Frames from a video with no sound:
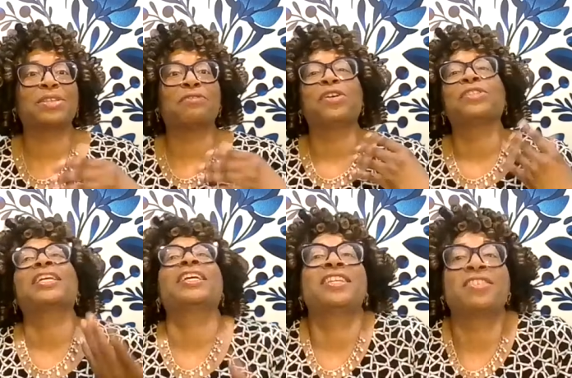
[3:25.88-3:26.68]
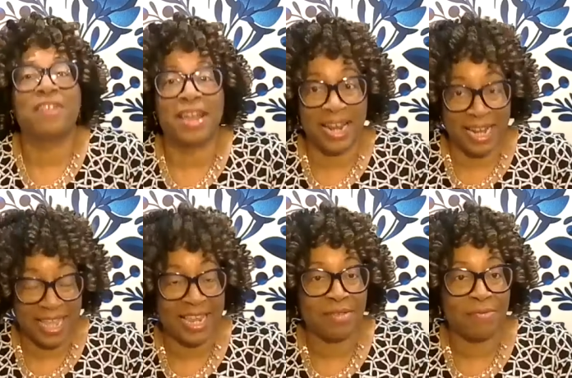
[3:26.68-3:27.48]
was the first integrated
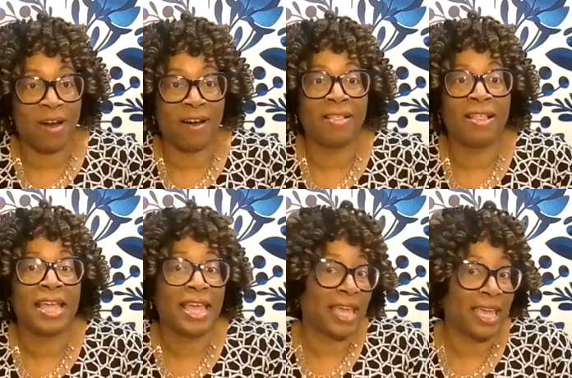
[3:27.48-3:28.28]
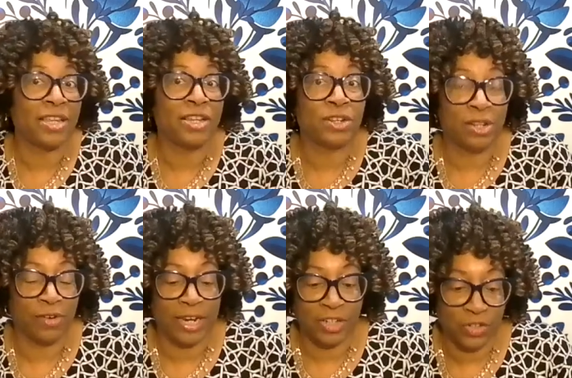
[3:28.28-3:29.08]
Kingdom Hall in
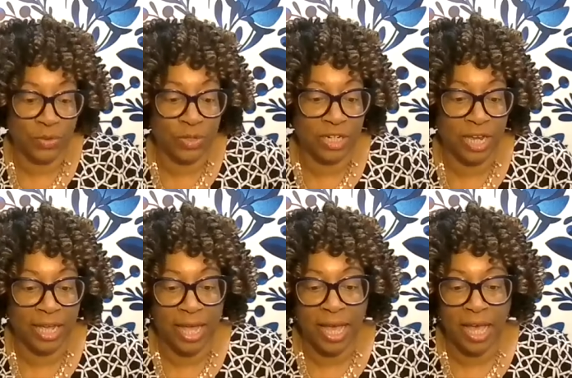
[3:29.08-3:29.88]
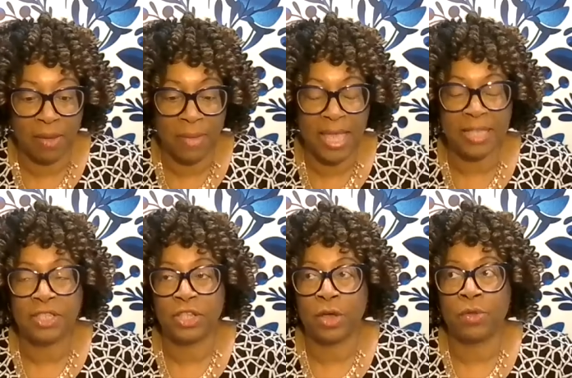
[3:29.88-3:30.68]
LaGrange, Georgia. Um, and
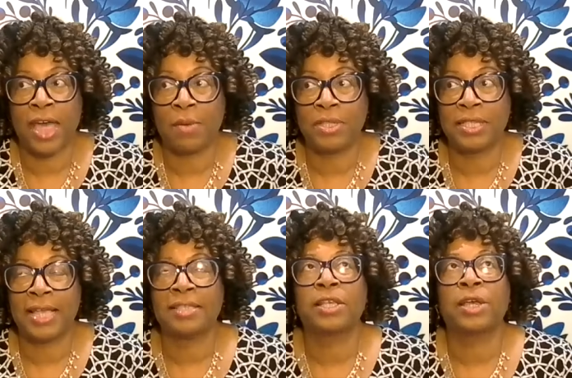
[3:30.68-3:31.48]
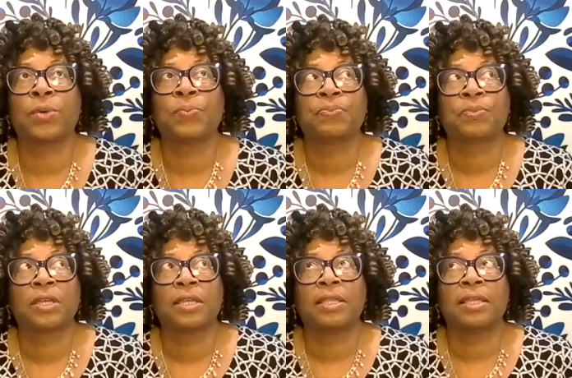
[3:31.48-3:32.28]
so that was that. so,
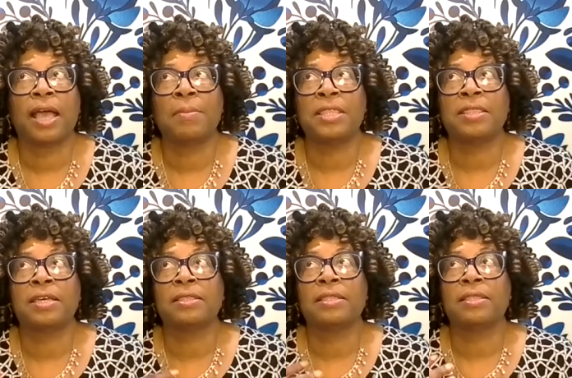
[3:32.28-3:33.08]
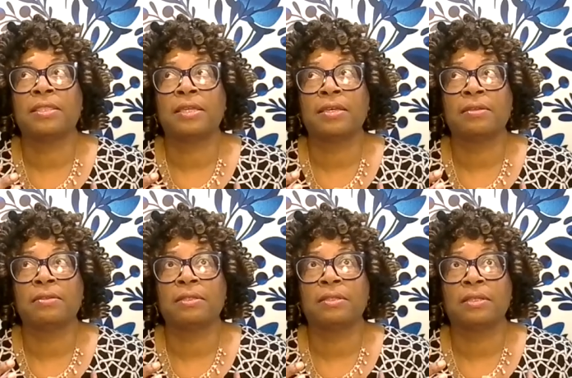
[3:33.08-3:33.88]
I mean, the, the,
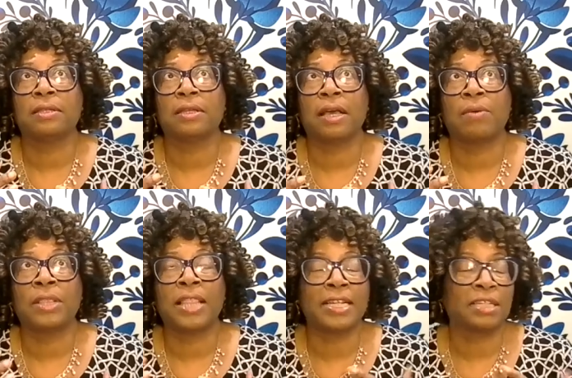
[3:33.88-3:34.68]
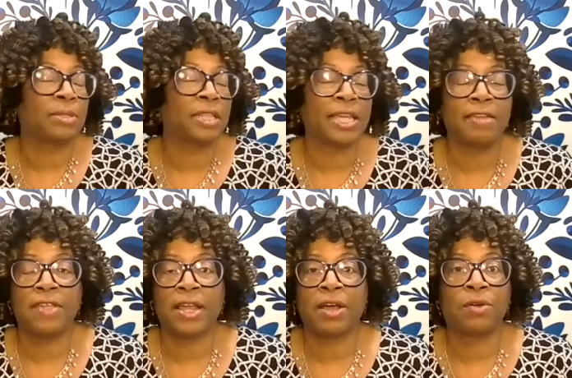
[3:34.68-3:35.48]
we'd like to believe
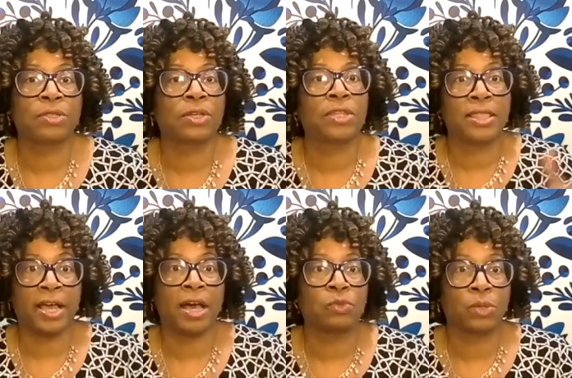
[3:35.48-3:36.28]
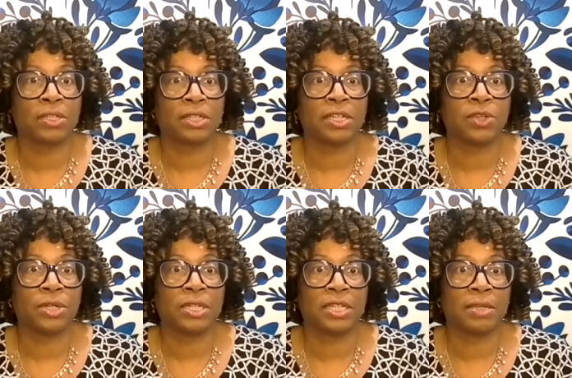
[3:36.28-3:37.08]
that, oh, so then they all dwelt in
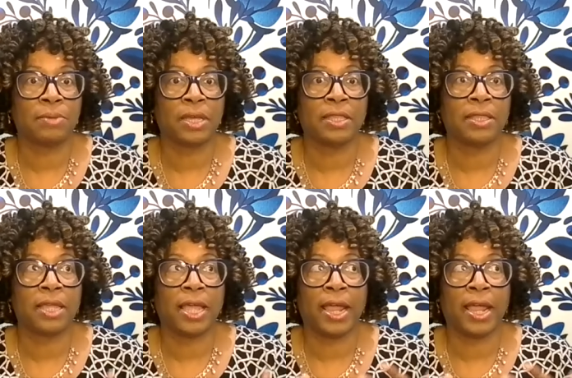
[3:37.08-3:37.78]
unity, but